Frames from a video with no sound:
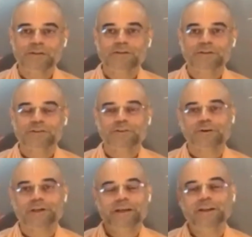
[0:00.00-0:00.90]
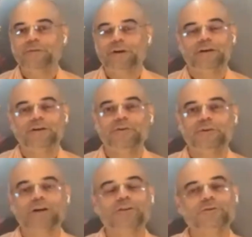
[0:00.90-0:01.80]
So in any way you
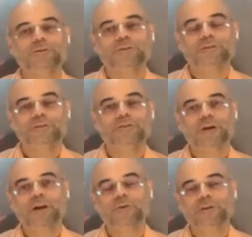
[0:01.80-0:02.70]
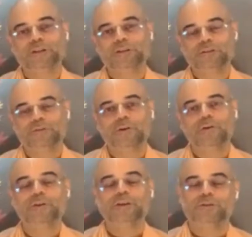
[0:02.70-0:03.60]
can do this,
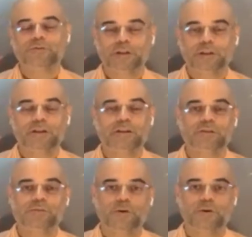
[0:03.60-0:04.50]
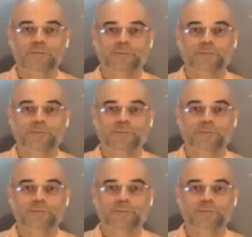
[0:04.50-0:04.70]
follow this vrata, this vow.